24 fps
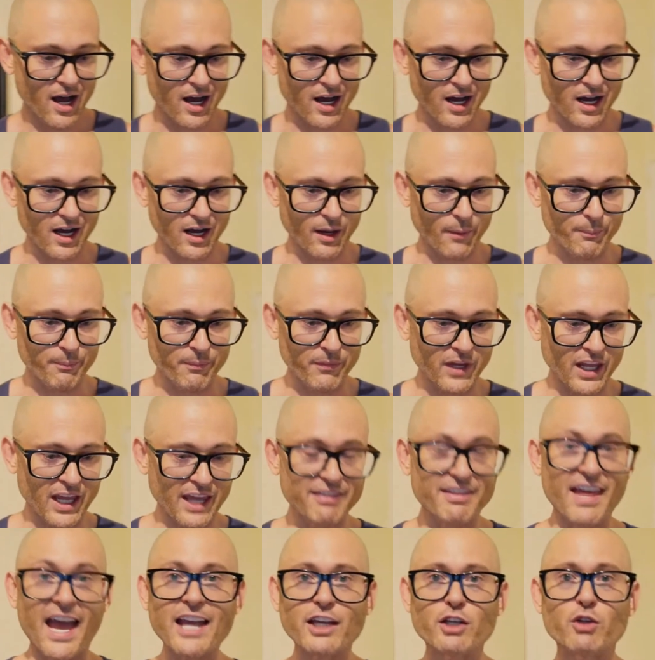
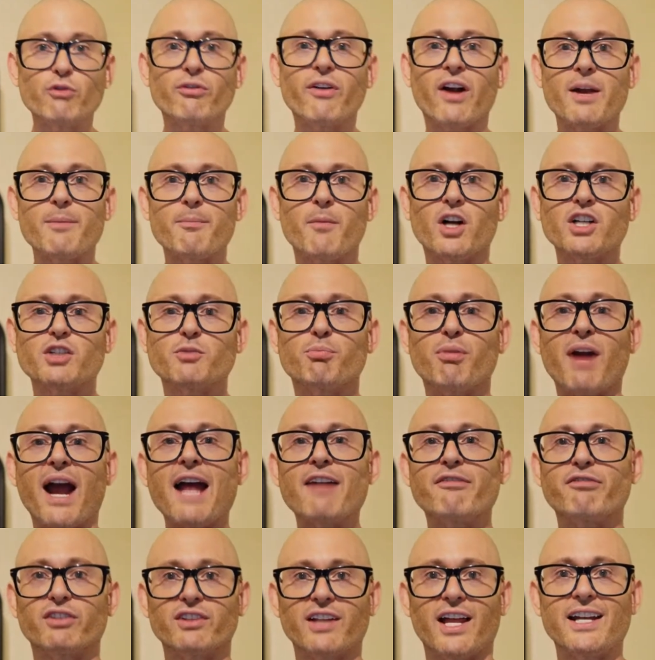Thank you very much,
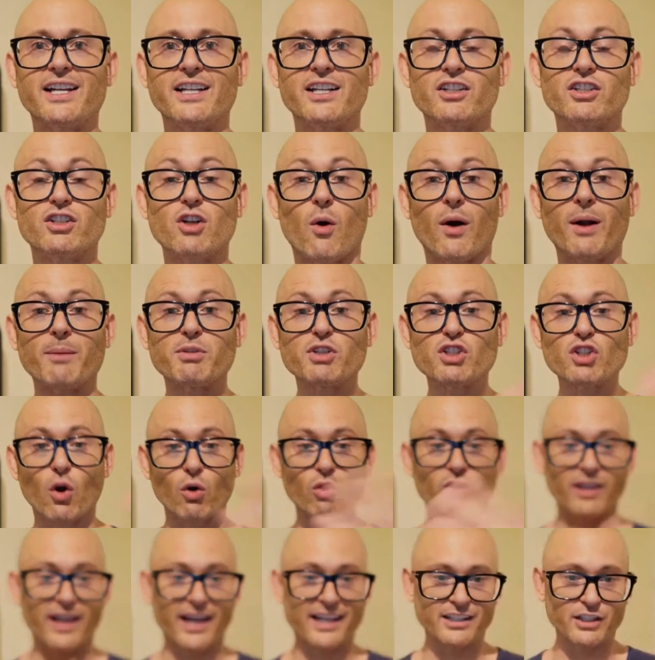Brad, for letting us know. I'm
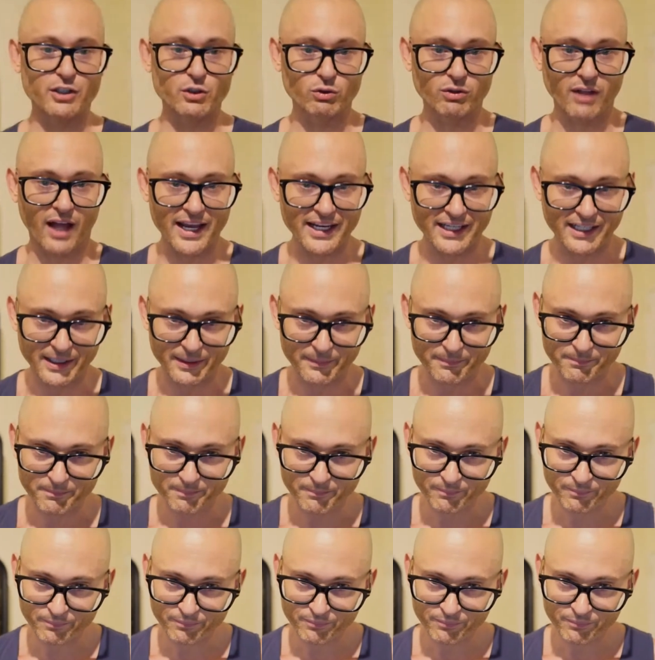so glad that you like it.